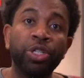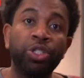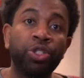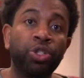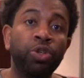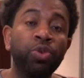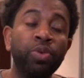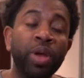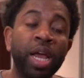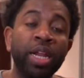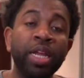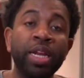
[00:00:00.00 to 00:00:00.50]
is
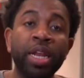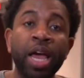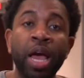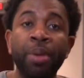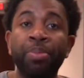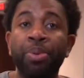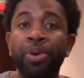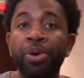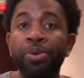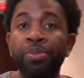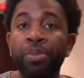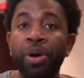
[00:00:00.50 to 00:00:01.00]

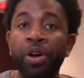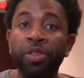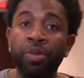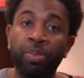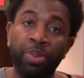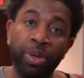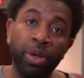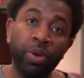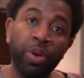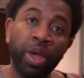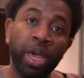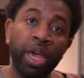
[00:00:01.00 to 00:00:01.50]
$2.99 per month
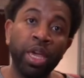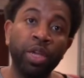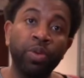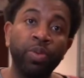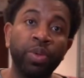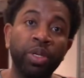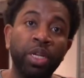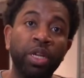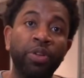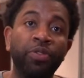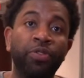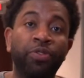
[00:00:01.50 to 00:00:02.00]
billed
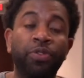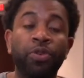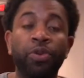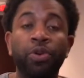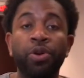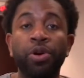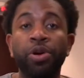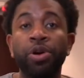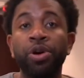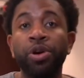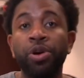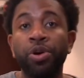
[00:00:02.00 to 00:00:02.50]
annually
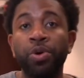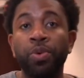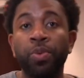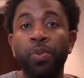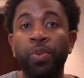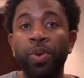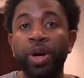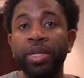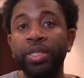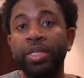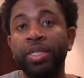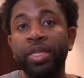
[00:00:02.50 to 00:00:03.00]
for
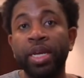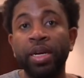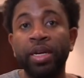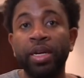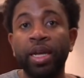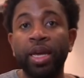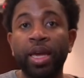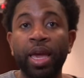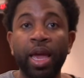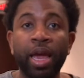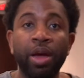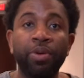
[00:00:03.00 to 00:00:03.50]
one single
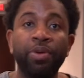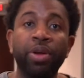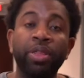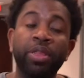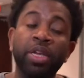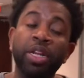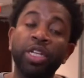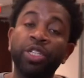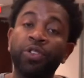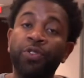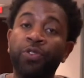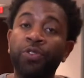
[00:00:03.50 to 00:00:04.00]
account, and
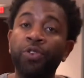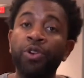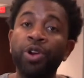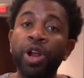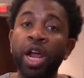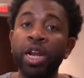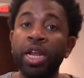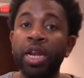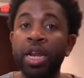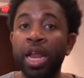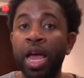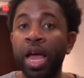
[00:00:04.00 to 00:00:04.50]
then it's
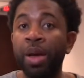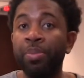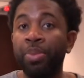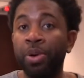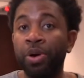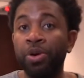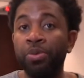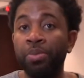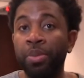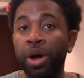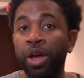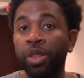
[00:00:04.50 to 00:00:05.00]
$4.99
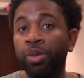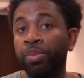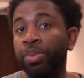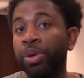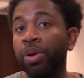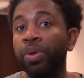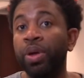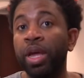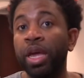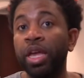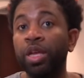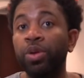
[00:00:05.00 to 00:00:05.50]
per month
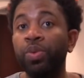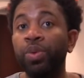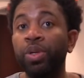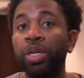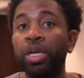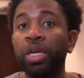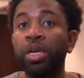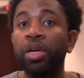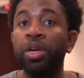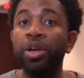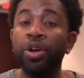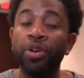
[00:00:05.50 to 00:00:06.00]
billed
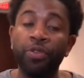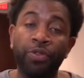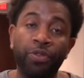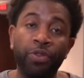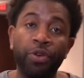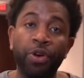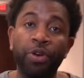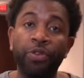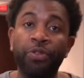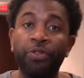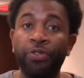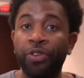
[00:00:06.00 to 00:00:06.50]
annually
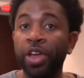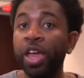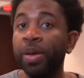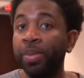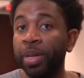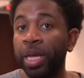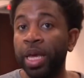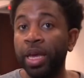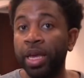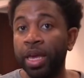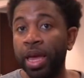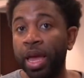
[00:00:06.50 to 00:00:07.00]
for a
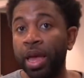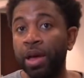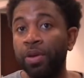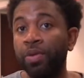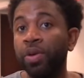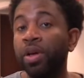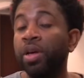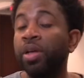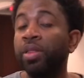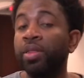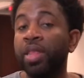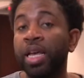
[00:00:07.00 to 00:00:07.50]
family account
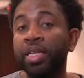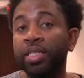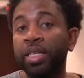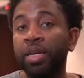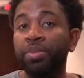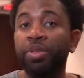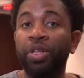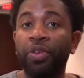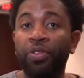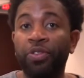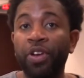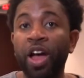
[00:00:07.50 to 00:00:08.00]
that's
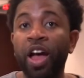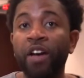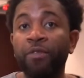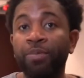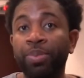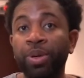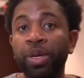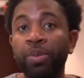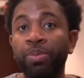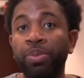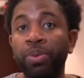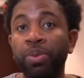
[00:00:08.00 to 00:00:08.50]
up to 5
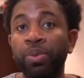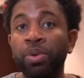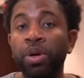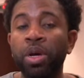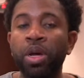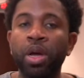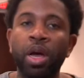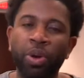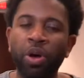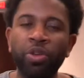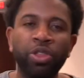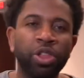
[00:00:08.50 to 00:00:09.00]
people.
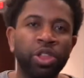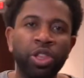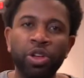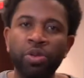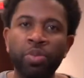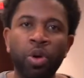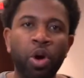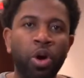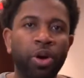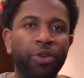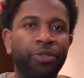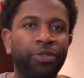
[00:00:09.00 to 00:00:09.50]
Both of
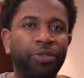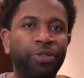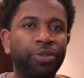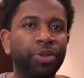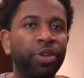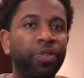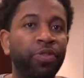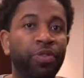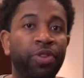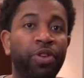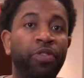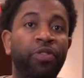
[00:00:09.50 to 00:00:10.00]
them are
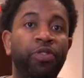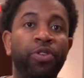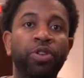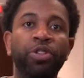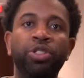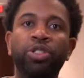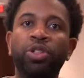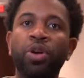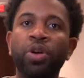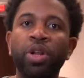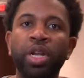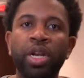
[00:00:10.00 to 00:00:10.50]
free for the
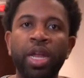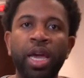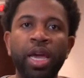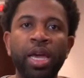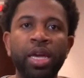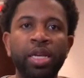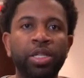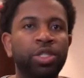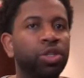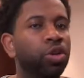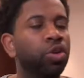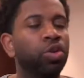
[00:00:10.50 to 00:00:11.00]
first 30
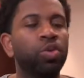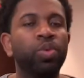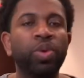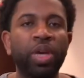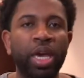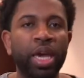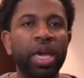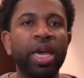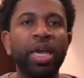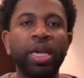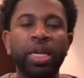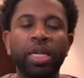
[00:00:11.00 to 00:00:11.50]
days, so you
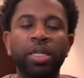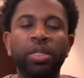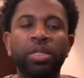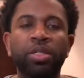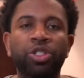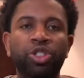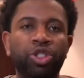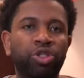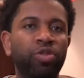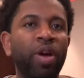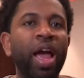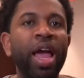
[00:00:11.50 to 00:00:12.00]
can
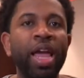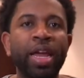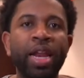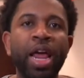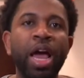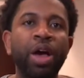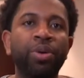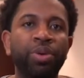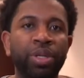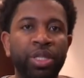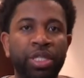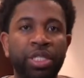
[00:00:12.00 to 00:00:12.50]
try it
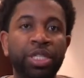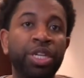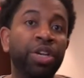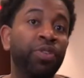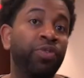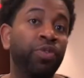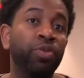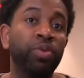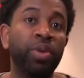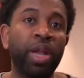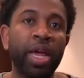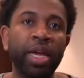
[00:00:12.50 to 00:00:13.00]
out and see
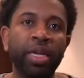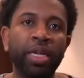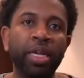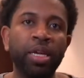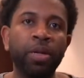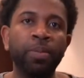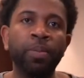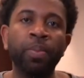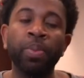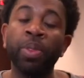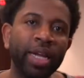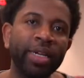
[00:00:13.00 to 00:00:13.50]
if you like
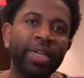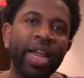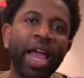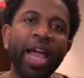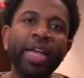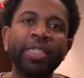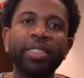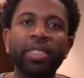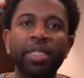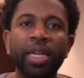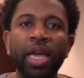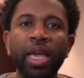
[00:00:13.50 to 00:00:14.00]
it.
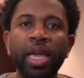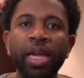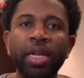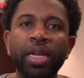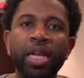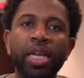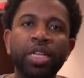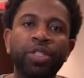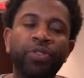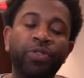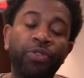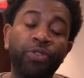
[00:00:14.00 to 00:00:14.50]

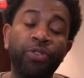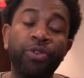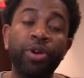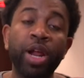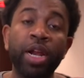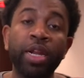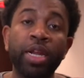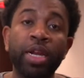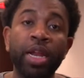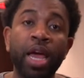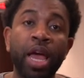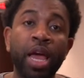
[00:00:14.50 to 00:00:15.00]
Dashlane is
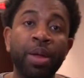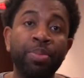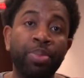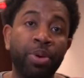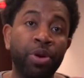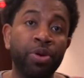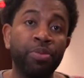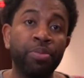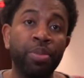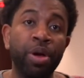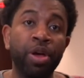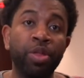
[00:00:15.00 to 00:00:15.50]
$4.99
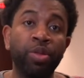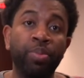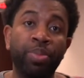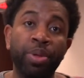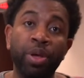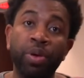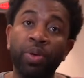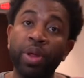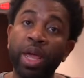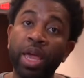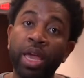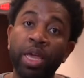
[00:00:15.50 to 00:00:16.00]
per month
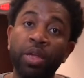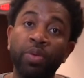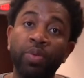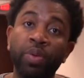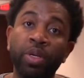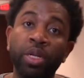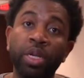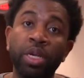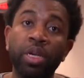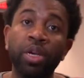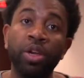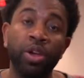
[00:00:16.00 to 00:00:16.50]
billed
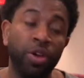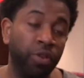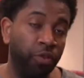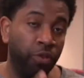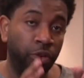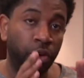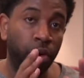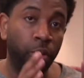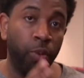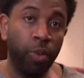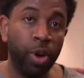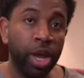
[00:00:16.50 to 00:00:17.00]
annually
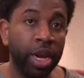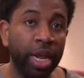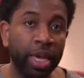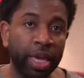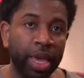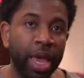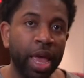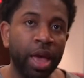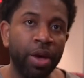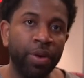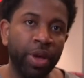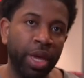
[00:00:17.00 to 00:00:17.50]
for one
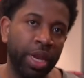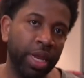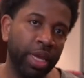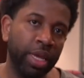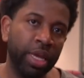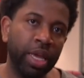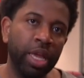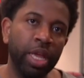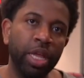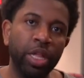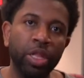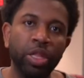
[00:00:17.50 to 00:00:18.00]
account, and
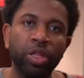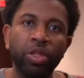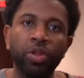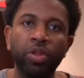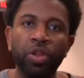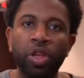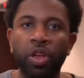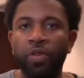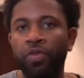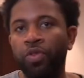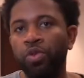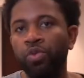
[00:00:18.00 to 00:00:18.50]
again,
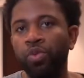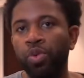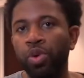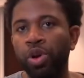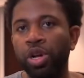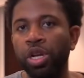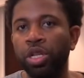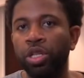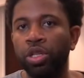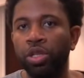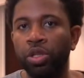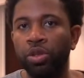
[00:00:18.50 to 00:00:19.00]
if you
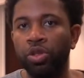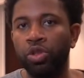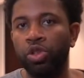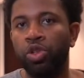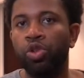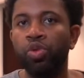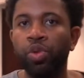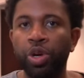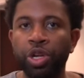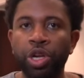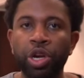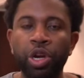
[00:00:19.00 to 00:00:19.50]
want
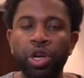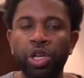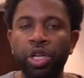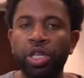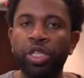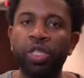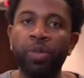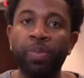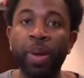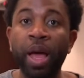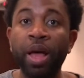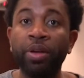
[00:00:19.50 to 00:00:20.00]
you and your
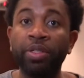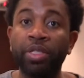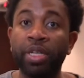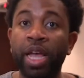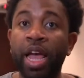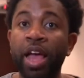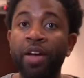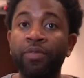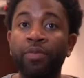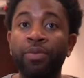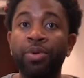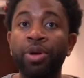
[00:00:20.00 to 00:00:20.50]
spouse to
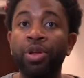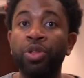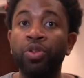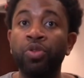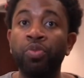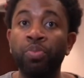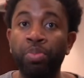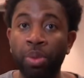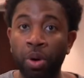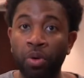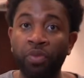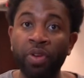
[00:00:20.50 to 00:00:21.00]
have one,
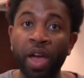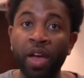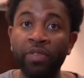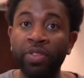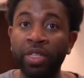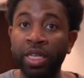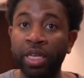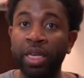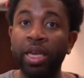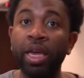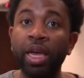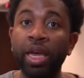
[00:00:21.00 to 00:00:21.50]
you both have
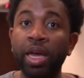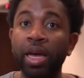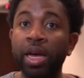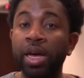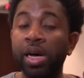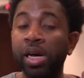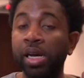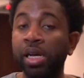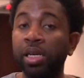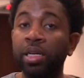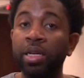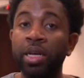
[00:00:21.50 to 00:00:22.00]
to get
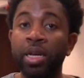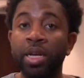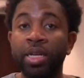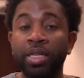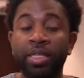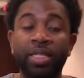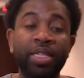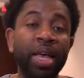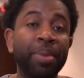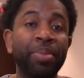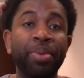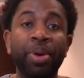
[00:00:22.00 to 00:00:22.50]
a
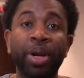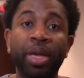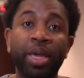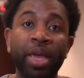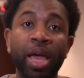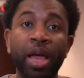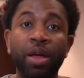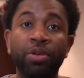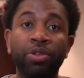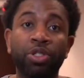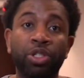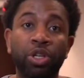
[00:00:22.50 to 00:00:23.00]
separate
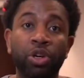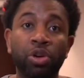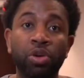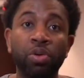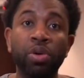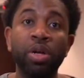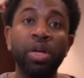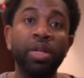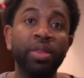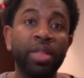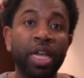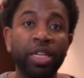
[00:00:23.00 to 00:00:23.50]
account,
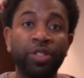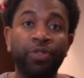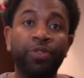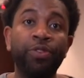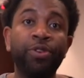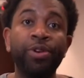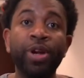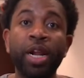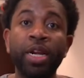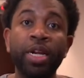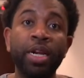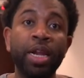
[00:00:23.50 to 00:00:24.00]
so that's
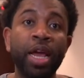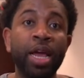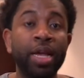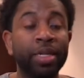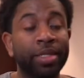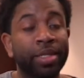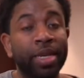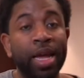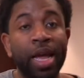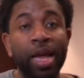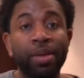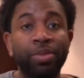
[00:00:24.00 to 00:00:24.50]

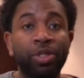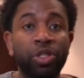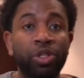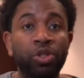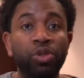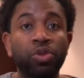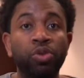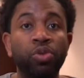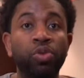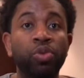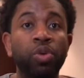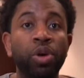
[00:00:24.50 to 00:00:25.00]
$4.99 times
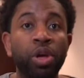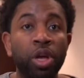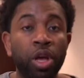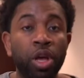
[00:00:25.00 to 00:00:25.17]
2